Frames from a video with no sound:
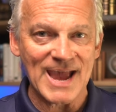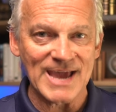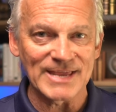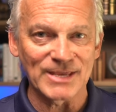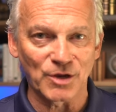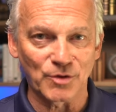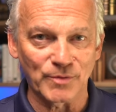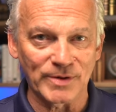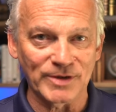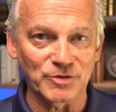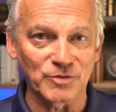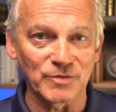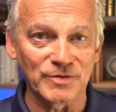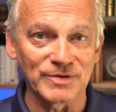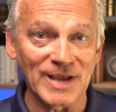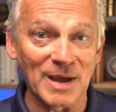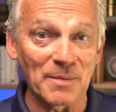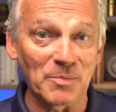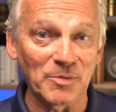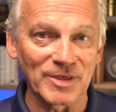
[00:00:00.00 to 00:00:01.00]
and agreed to
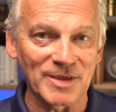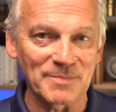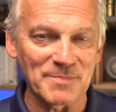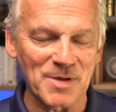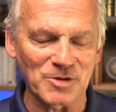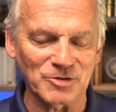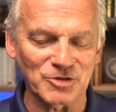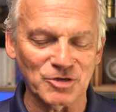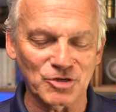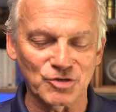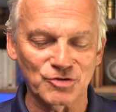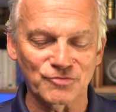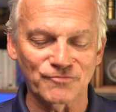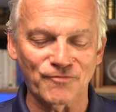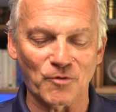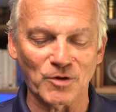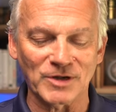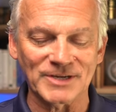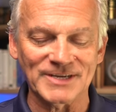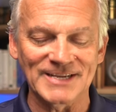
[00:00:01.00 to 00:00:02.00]
double the amount to
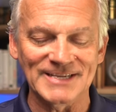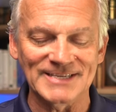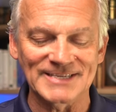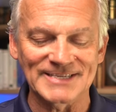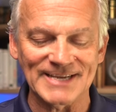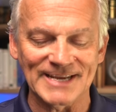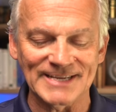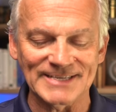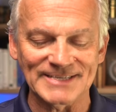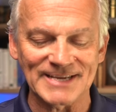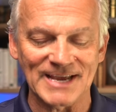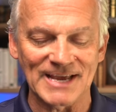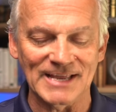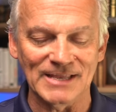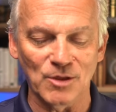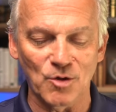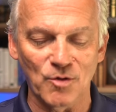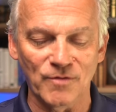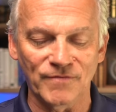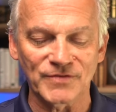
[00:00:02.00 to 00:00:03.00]
14 cents a
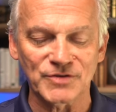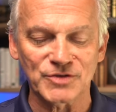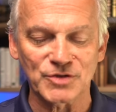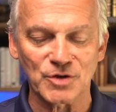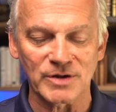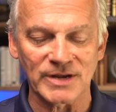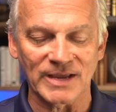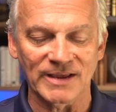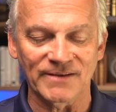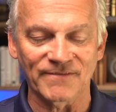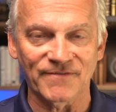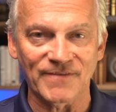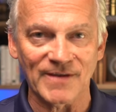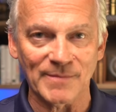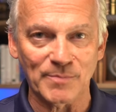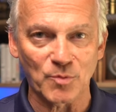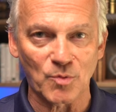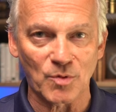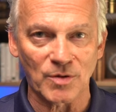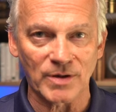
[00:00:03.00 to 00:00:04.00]
loaf starting in
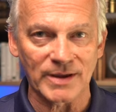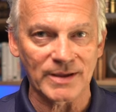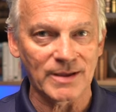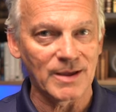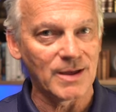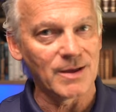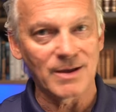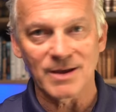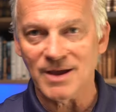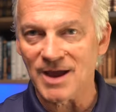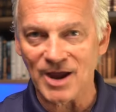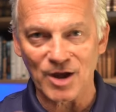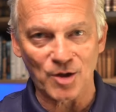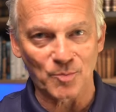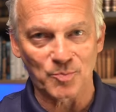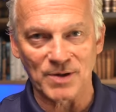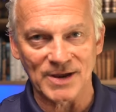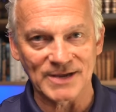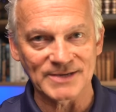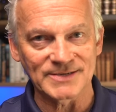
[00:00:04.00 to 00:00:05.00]
February, higher
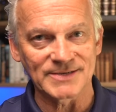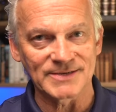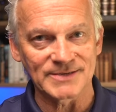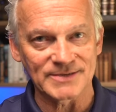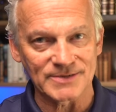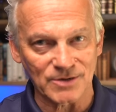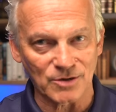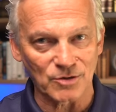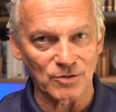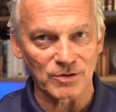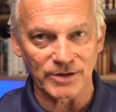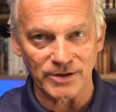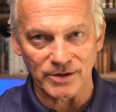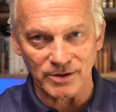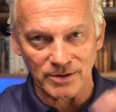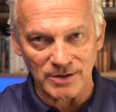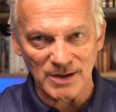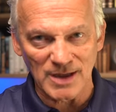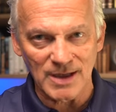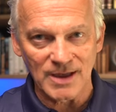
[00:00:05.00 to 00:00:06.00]
prices
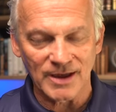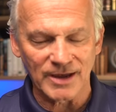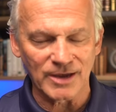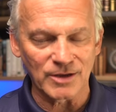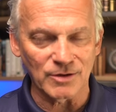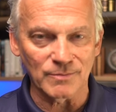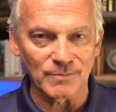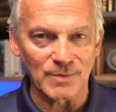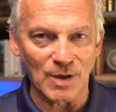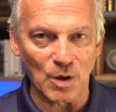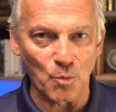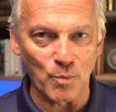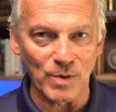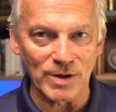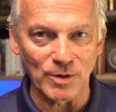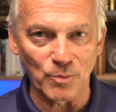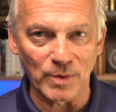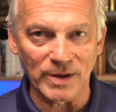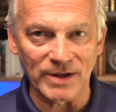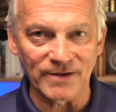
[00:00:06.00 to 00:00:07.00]
earlier, you know, a
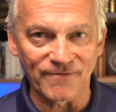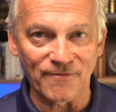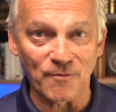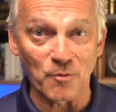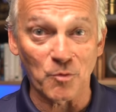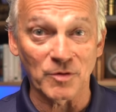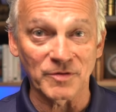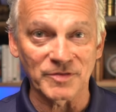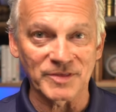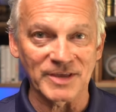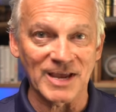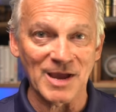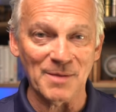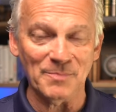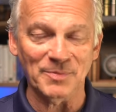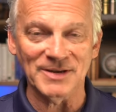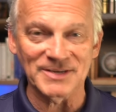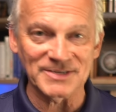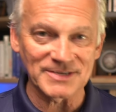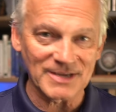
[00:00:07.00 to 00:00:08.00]
win-win for the
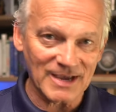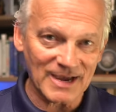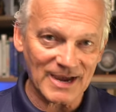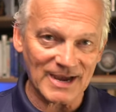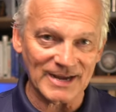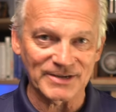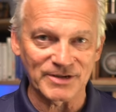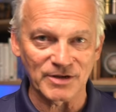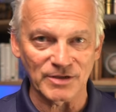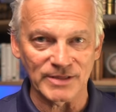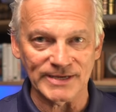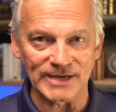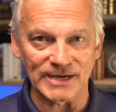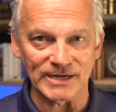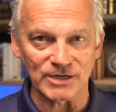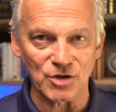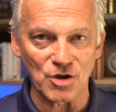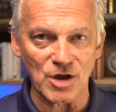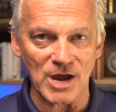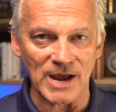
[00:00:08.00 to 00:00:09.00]
companies until they
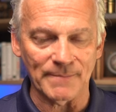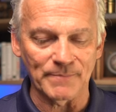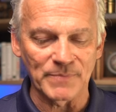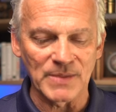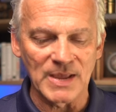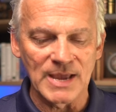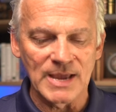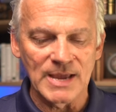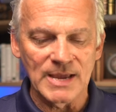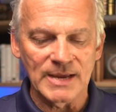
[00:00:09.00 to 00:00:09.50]
got caught.